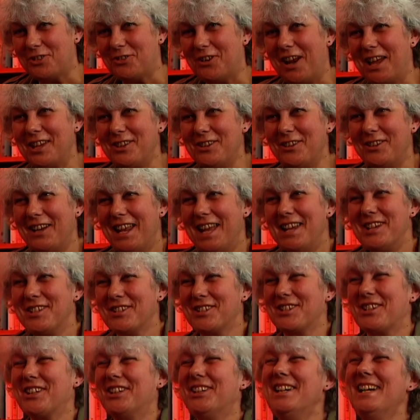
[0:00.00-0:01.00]

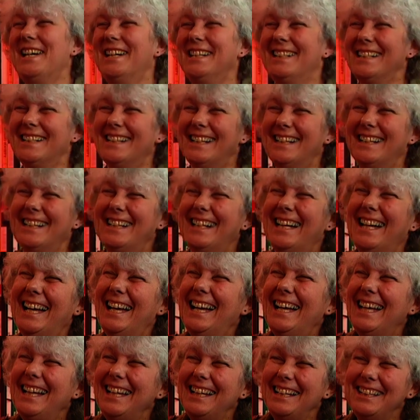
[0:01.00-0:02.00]
Strangulation.
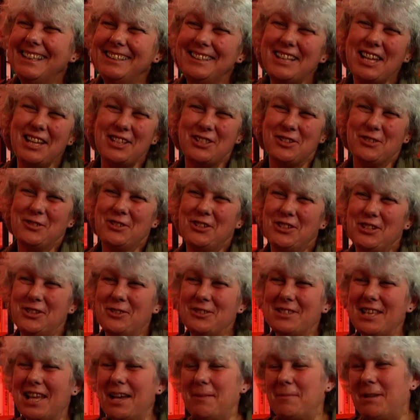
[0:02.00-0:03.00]
Yes, you can
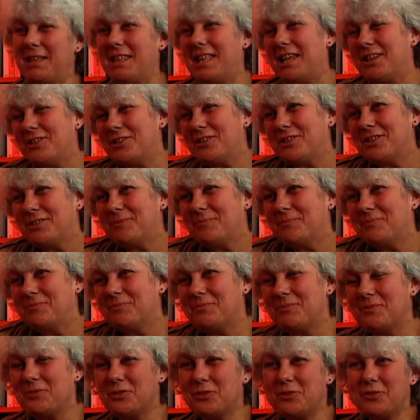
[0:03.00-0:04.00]
use that. I mean, that's
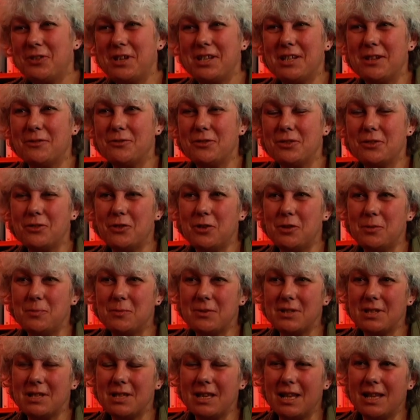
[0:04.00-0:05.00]
3 different
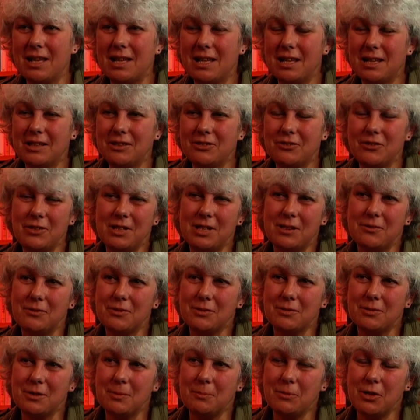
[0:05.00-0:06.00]
groups, 3
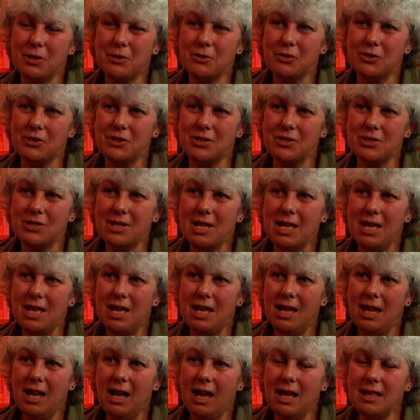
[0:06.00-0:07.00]
different approaches.
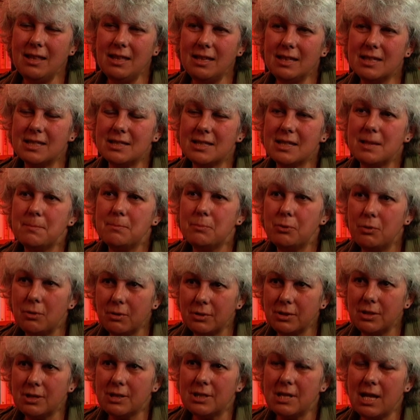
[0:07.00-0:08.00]
I think it's
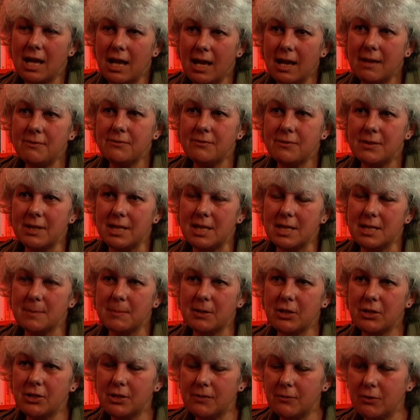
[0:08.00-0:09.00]
important to have these
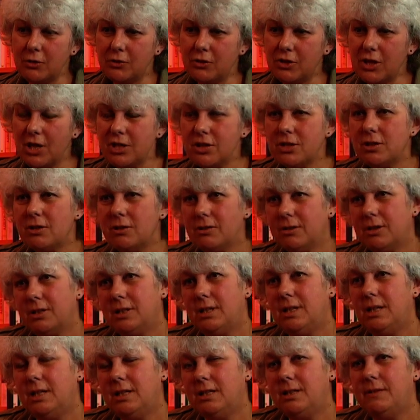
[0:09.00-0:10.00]
because if you just look at
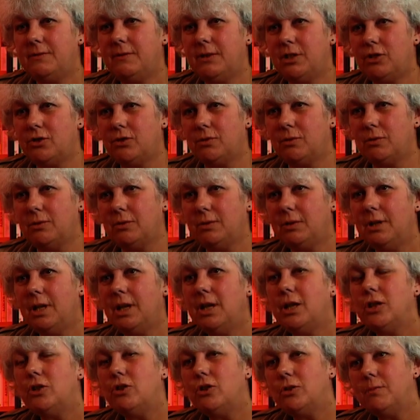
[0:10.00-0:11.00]
the individual,
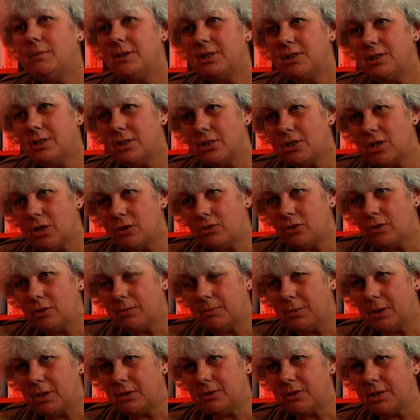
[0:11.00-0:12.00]
you miss the social
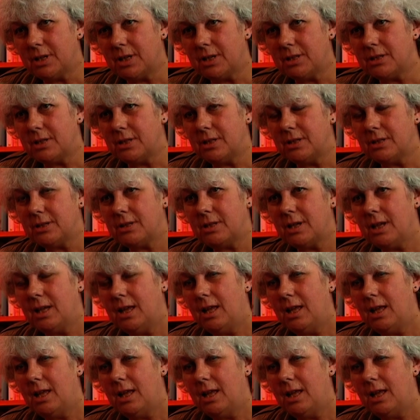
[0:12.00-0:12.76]
processes.